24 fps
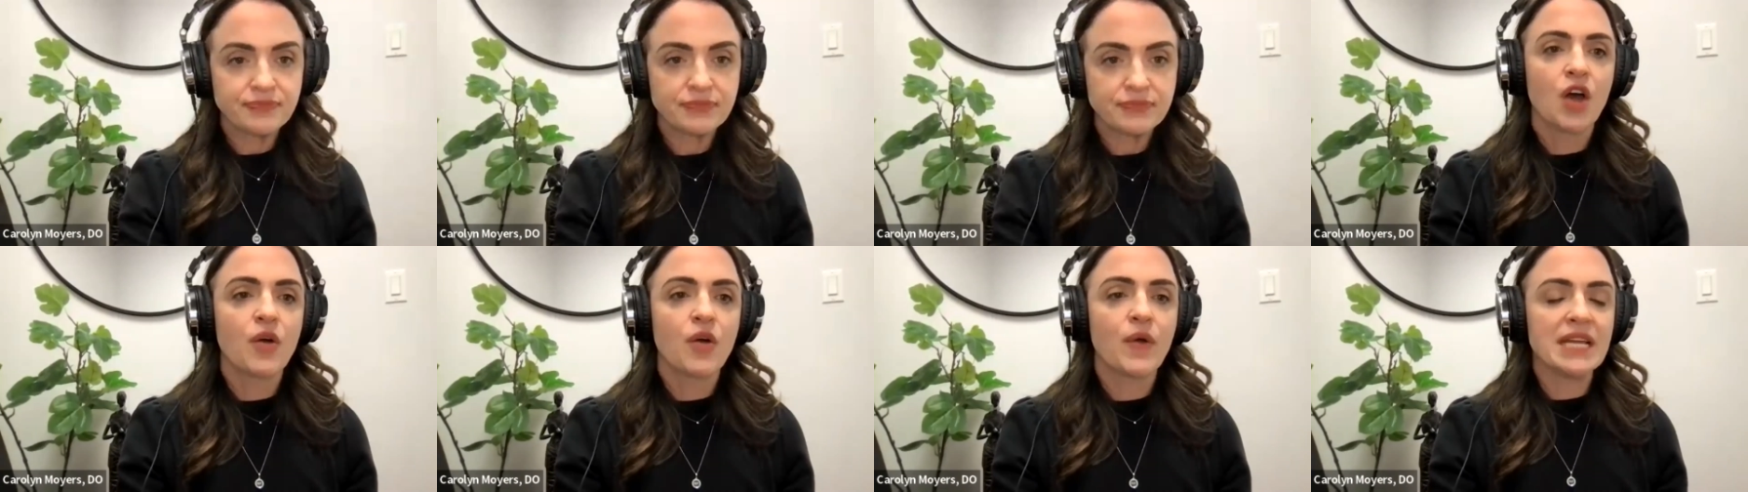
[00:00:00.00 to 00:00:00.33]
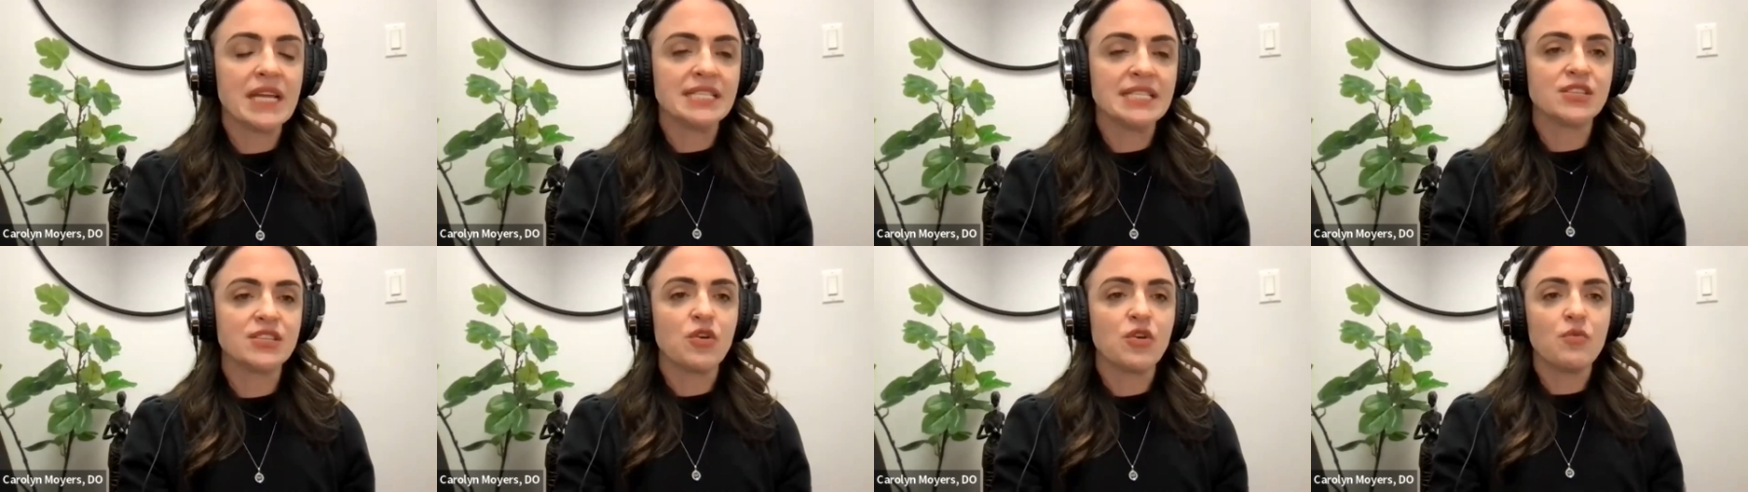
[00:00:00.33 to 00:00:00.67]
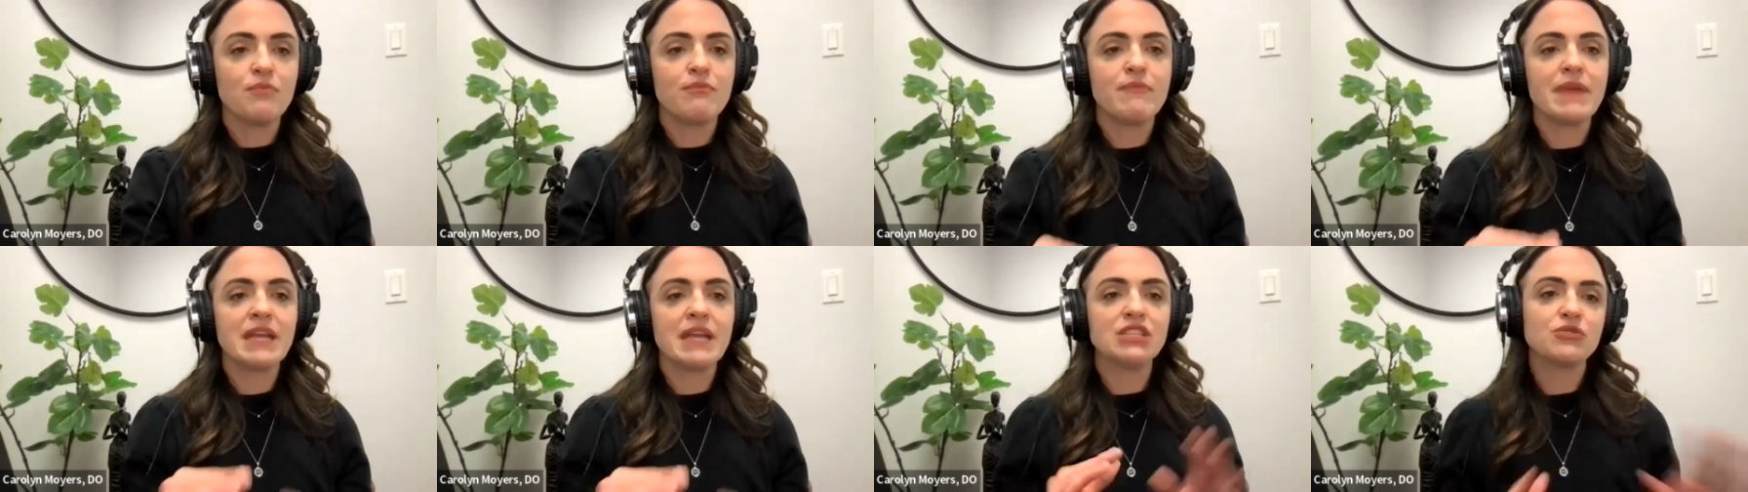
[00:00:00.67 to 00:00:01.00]
Okay, so
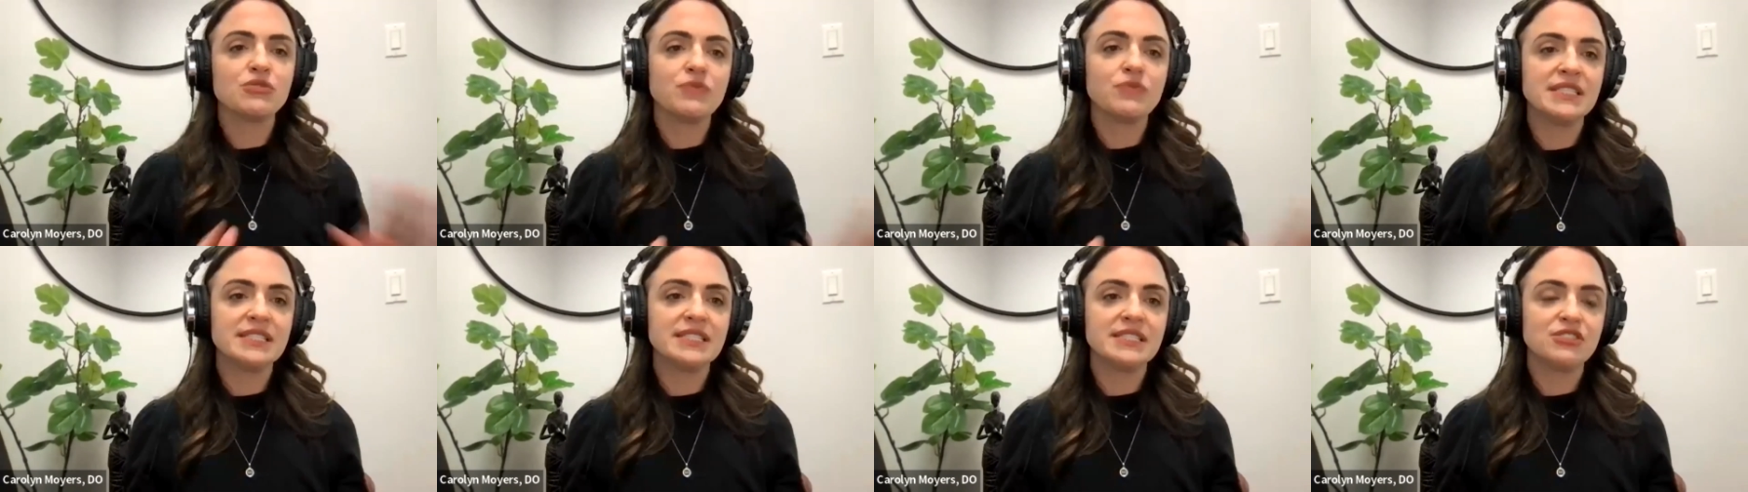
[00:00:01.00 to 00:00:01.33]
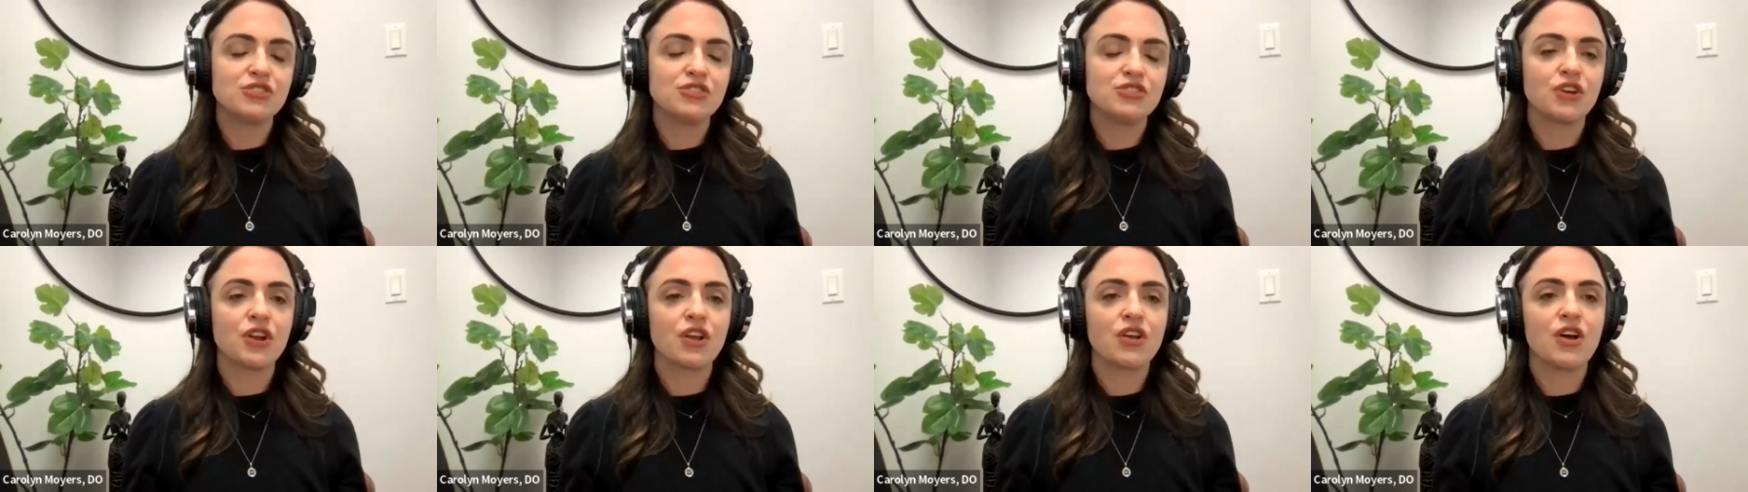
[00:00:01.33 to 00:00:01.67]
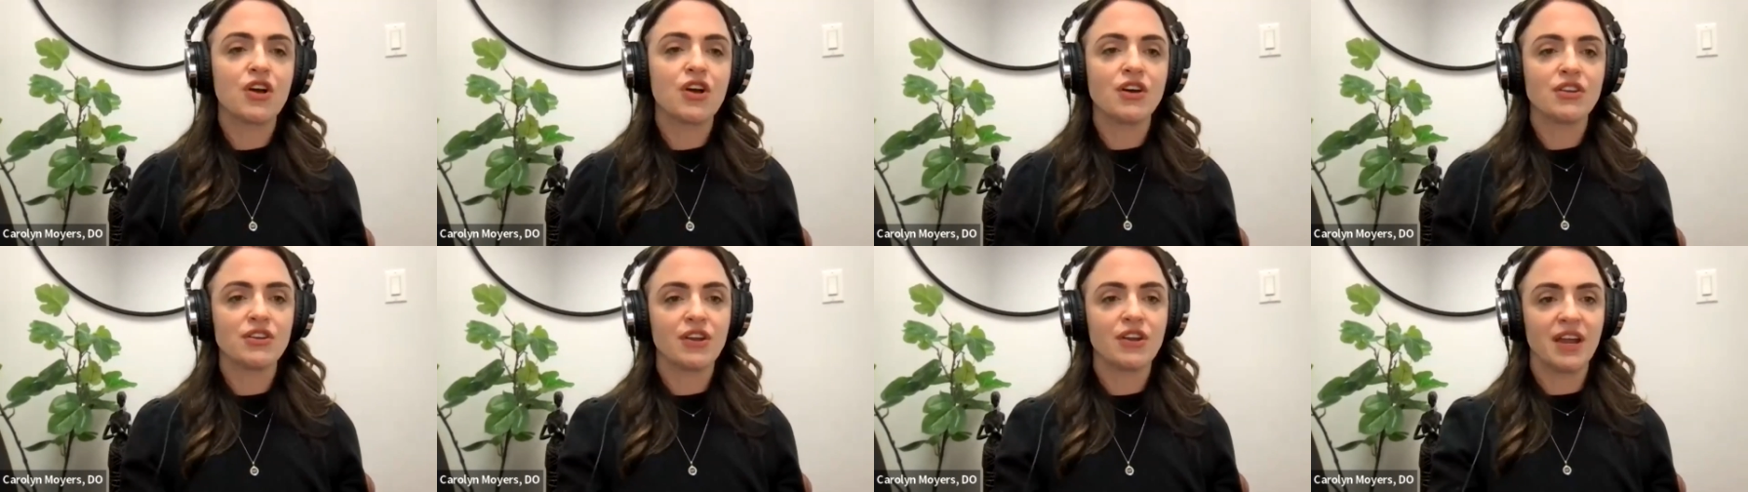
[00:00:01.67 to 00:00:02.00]
major reasons you're going to
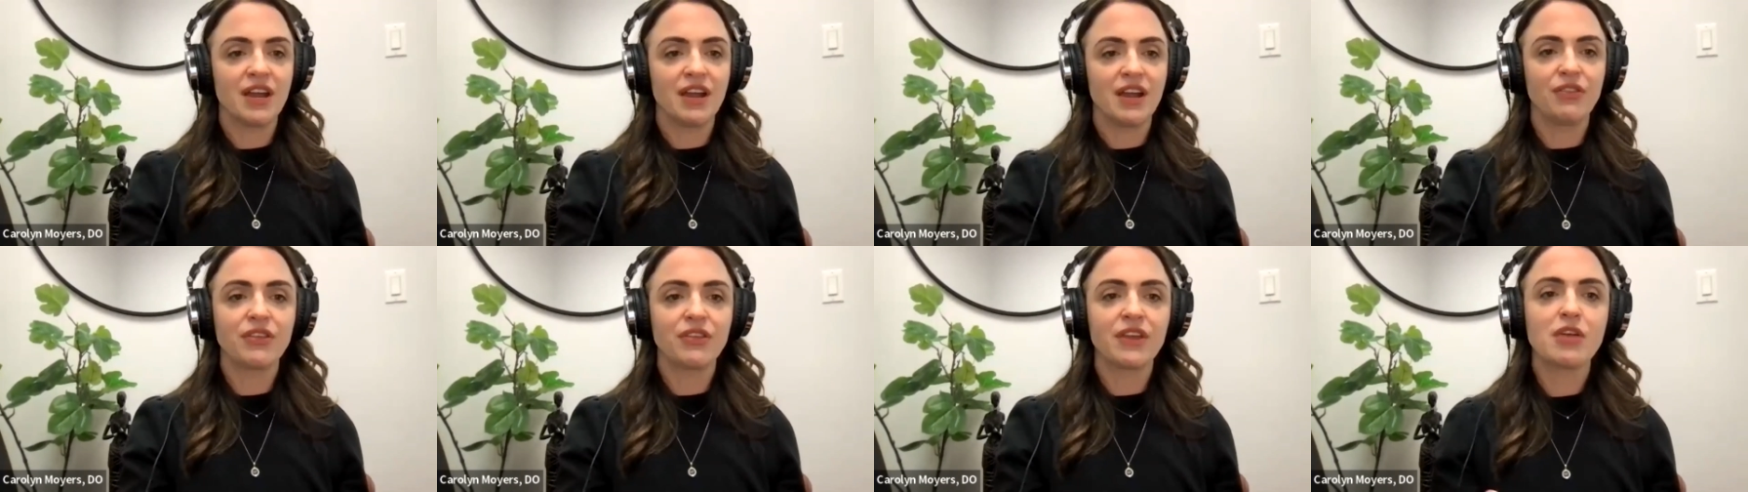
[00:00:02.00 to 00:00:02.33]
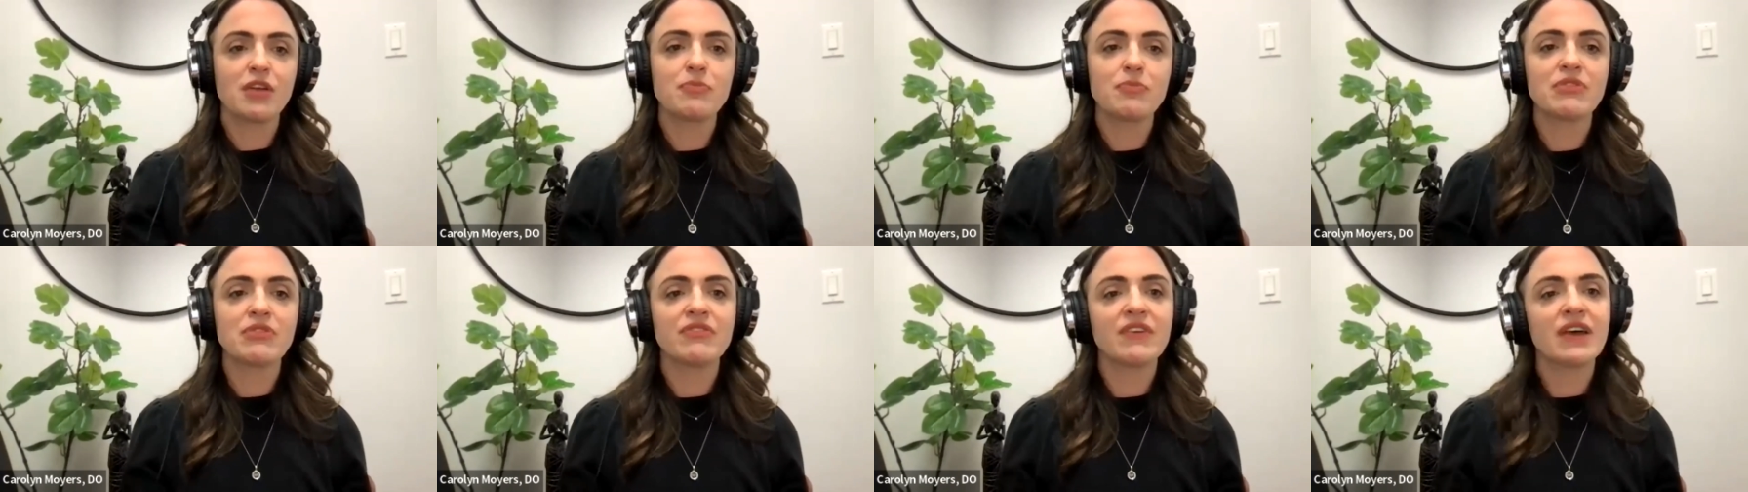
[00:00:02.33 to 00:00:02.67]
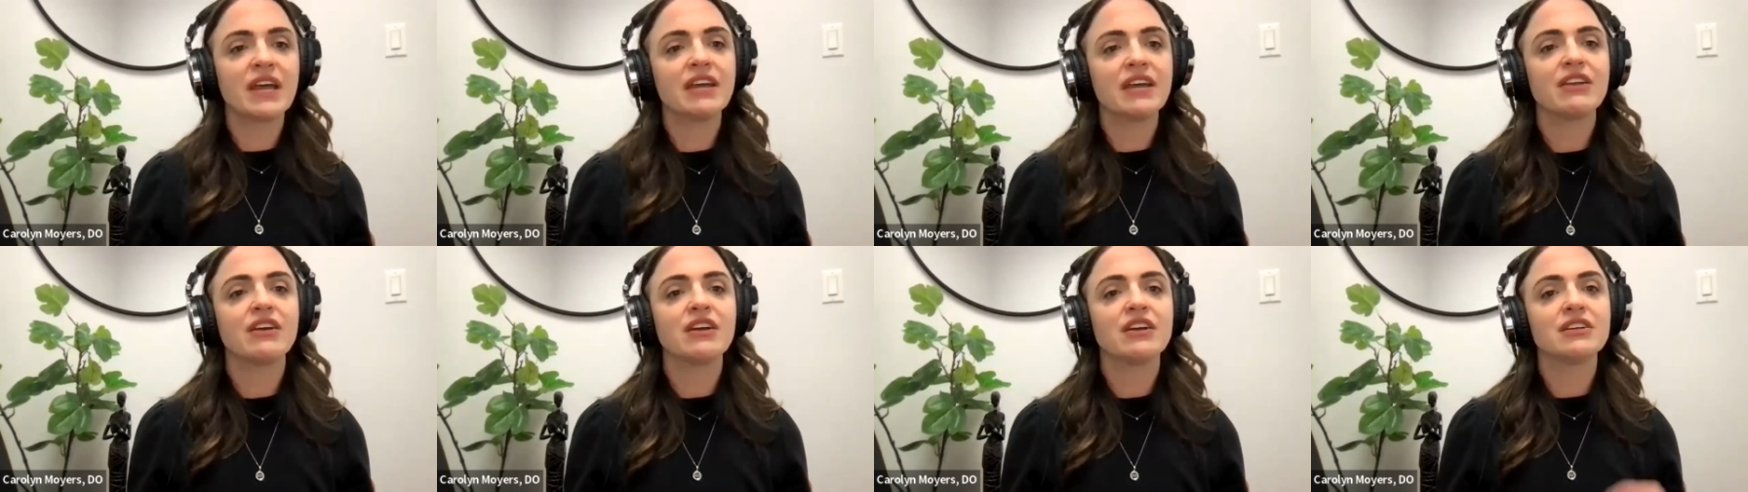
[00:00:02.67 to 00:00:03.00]
call your healthcare
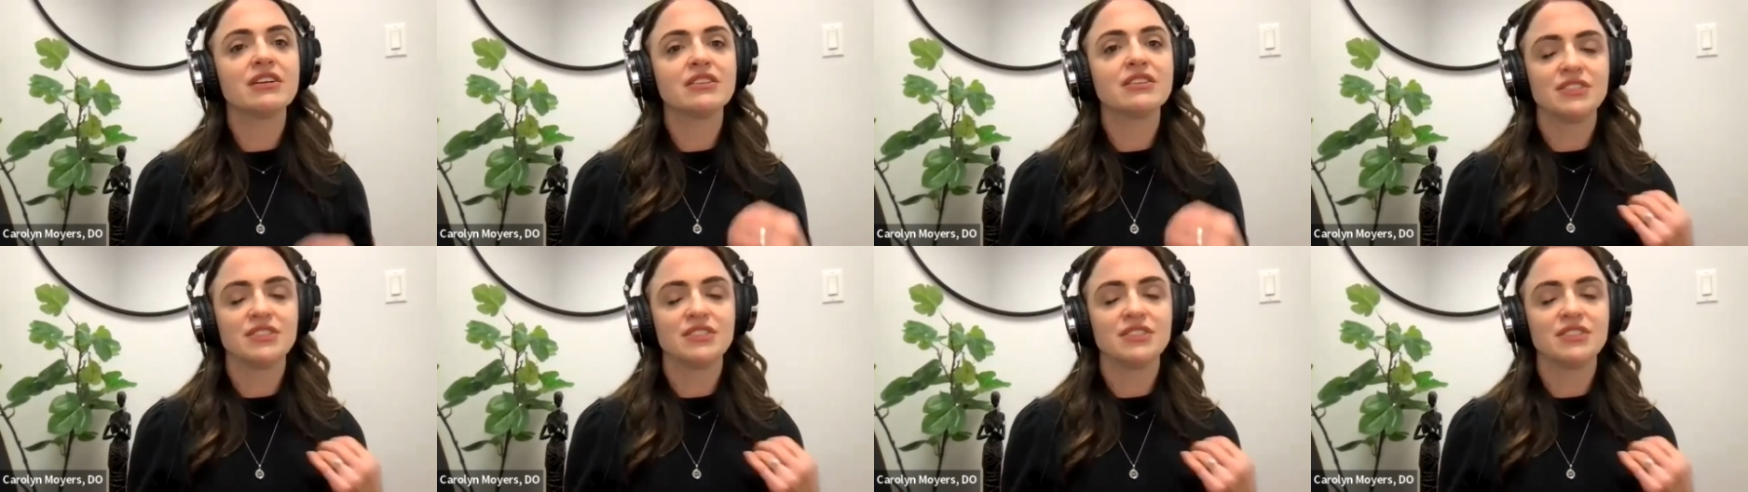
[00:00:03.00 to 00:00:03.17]
provider,